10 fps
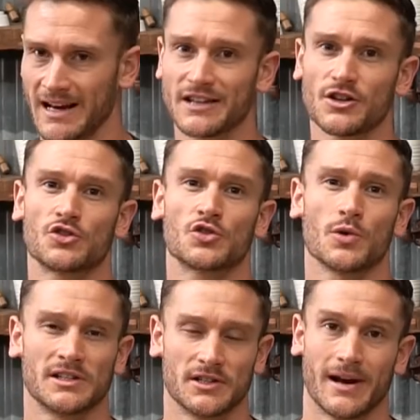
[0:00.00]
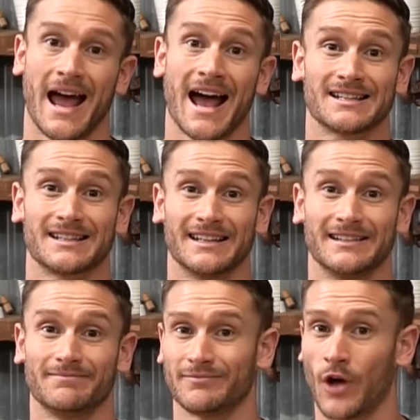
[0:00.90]
It has no choice to, it has to get
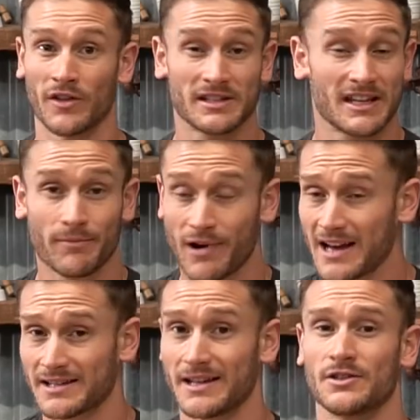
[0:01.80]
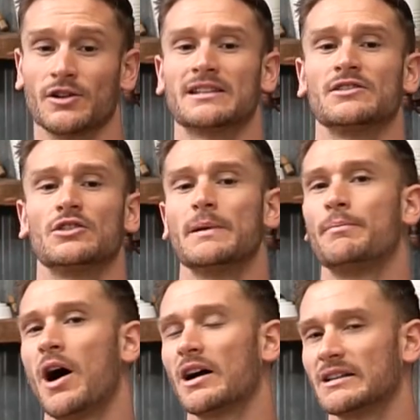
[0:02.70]
all this stuff processed, so it gets a little bit
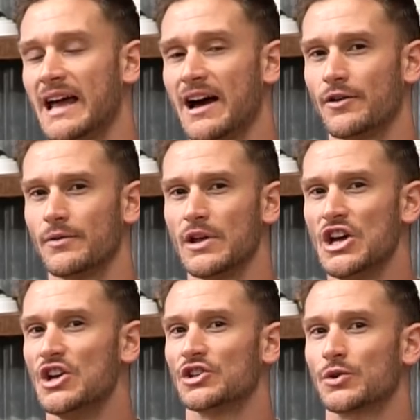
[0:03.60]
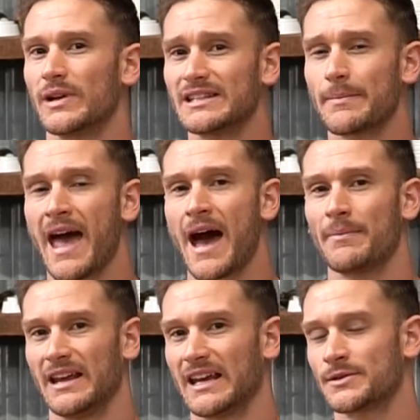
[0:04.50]
bogged down. So what ends up
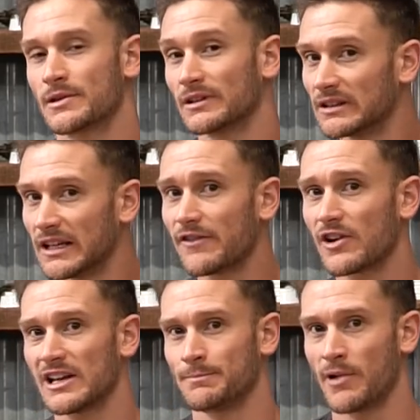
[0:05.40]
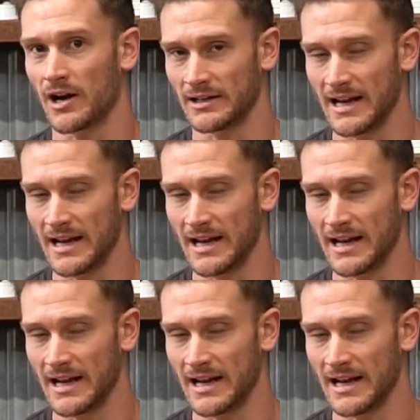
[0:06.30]
happening is when the liver is bogged